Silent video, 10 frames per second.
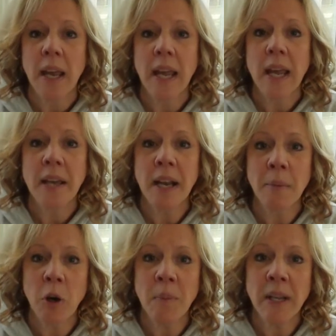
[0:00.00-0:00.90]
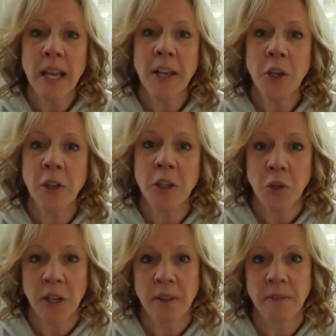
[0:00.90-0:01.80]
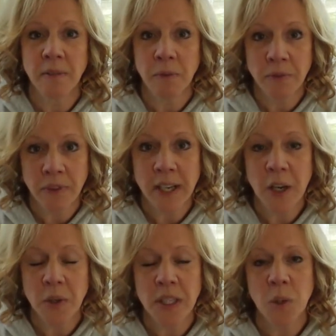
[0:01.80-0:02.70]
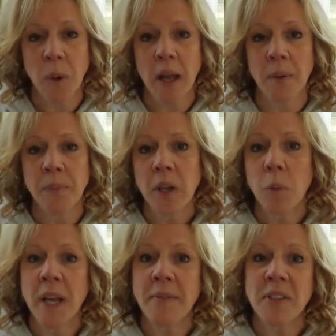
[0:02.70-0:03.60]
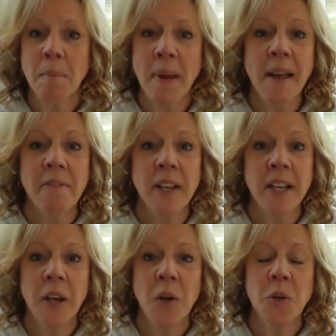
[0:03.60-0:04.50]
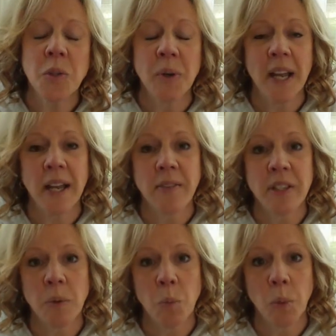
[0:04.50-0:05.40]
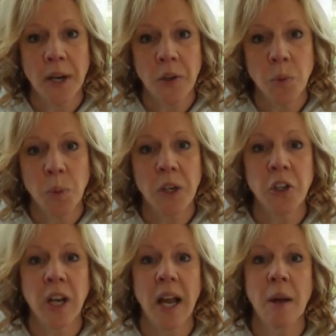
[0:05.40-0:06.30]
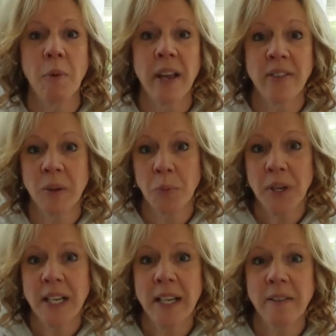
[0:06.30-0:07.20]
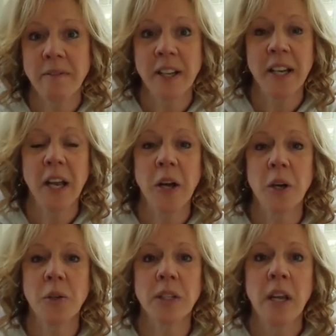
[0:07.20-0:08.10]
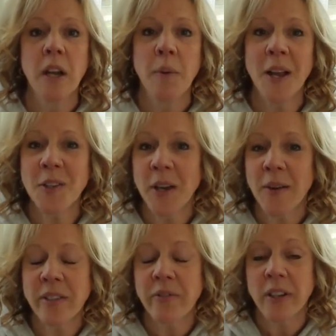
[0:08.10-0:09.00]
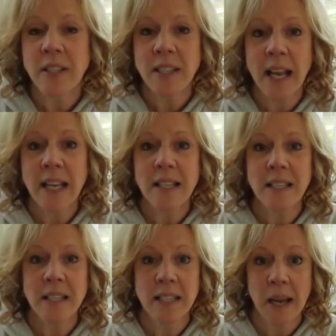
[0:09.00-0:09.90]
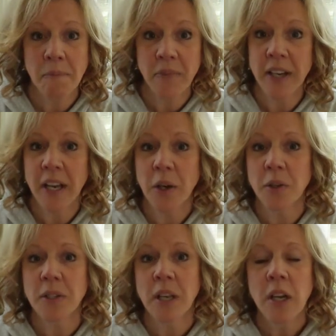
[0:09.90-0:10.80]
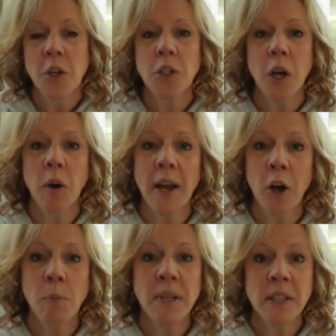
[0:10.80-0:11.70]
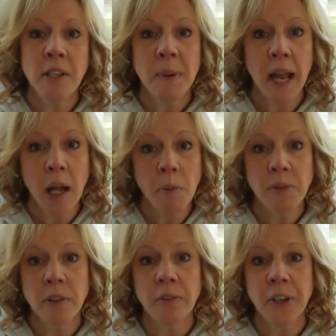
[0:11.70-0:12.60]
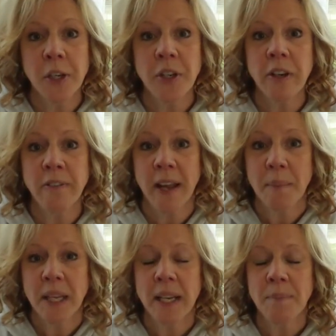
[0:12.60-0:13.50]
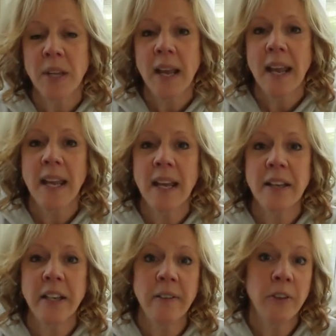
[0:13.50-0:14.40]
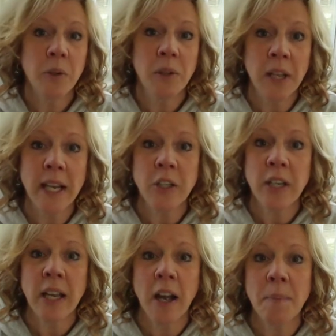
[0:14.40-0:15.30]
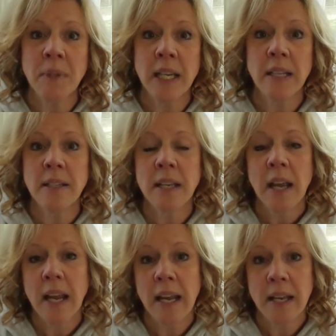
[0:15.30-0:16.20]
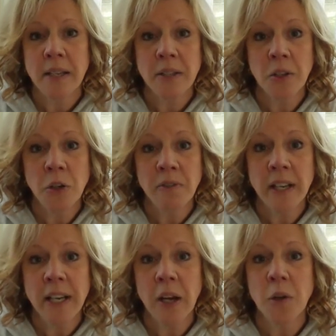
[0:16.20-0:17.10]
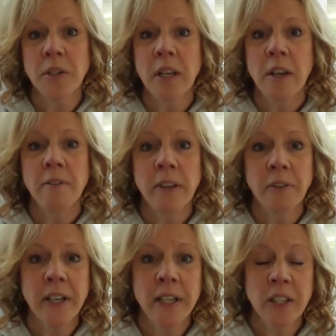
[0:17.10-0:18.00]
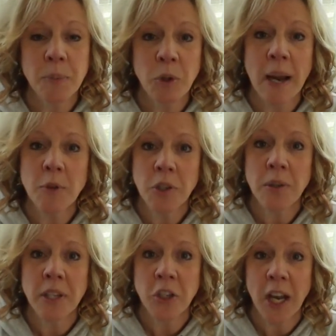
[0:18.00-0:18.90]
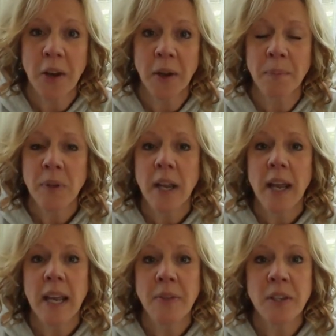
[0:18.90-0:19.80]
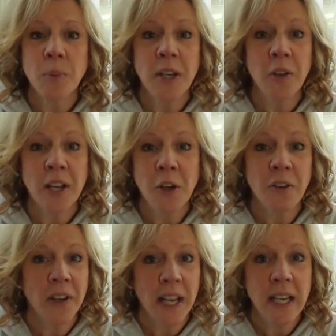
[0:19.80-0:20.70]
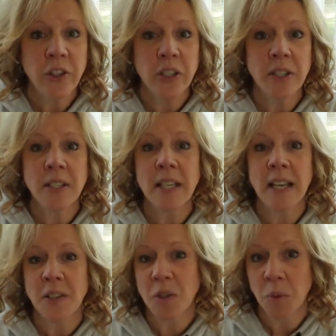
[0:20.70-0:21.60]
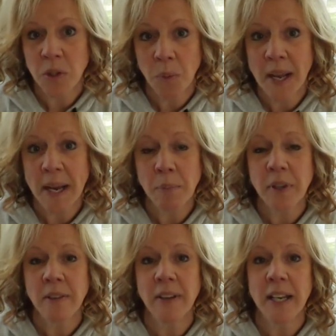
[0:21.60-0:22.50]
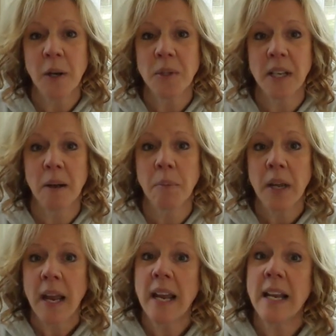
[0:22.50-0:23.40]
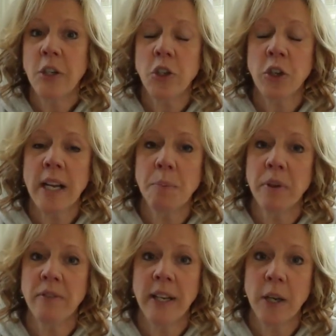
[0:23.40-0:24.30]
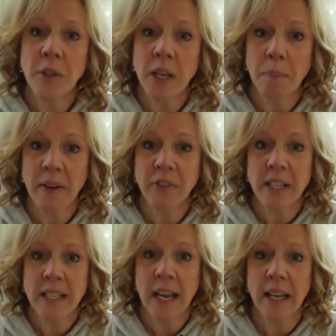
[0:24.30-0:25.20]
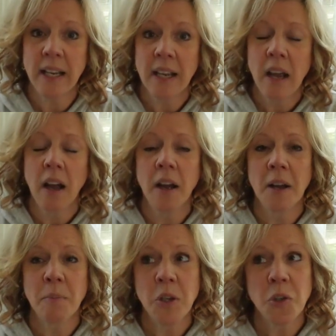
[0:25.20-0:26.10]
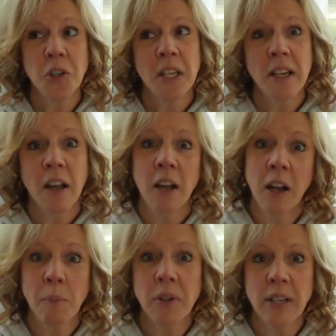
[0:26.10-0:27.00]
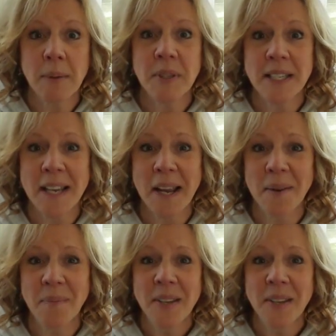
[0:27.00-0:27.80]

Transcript: And I'm hoping that you'll enjoy the videos as well. We have some math videos, we have some writer's workshop, we have some reading videos, we also have some fun science and STEM videos. So I hope it's going to be helpful for you and your family. And if you'd like to get updates and new videos, feel free to subscribe to the channel. And this way you'll get notifications as to when I put the videos up. And I do try to put videos up every day, um, usually a couple times a day.